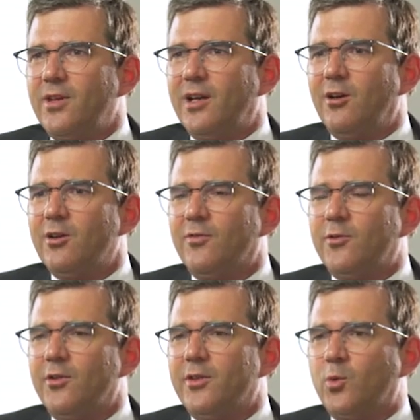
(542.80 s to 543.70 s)
a lot of
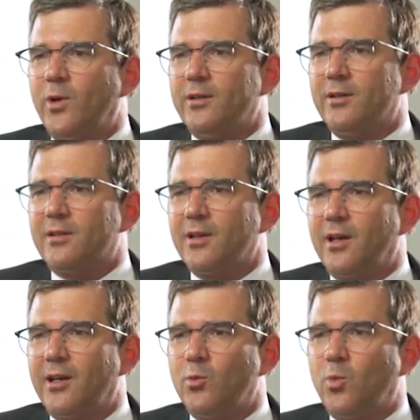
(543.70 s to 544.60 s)
consequences,
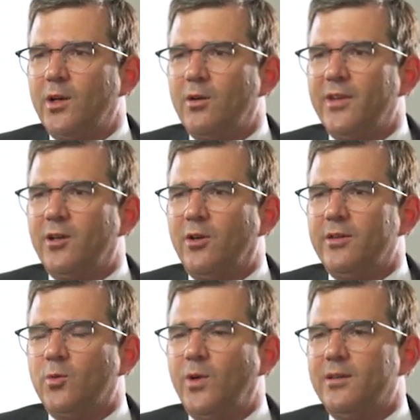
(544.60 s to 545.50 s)
and one of the
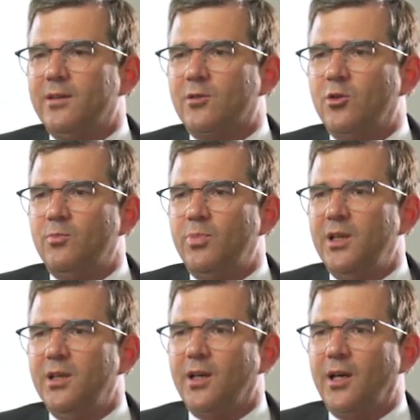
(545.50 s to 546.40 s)
consequences could
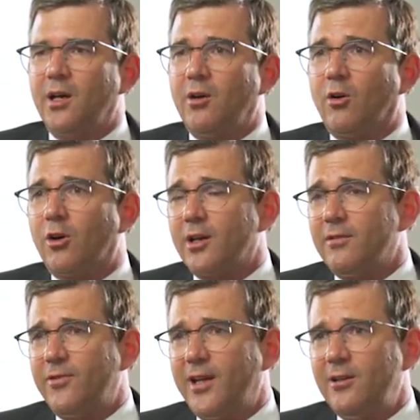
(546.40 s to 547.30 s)
be organ
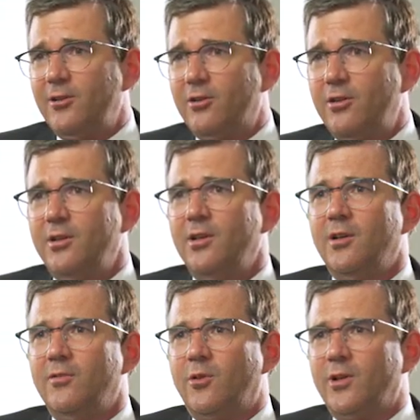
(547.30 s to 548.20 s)
failure,
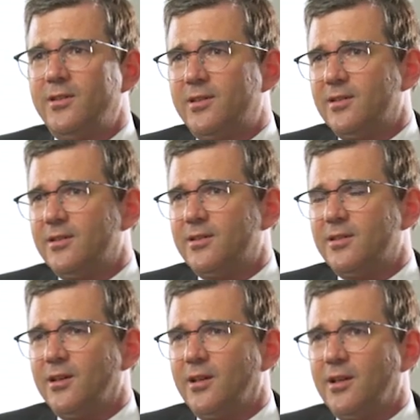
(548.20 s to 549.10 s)
for instance,
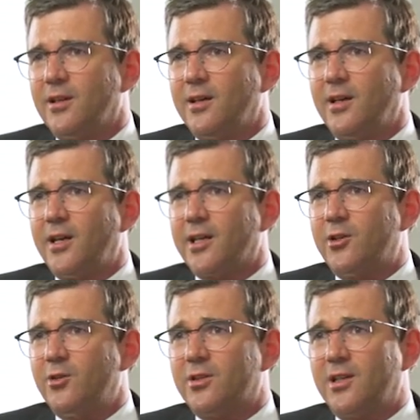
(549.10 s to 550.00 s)

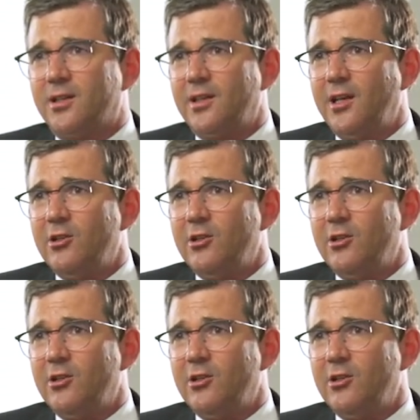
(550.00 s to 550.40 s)
acute kidney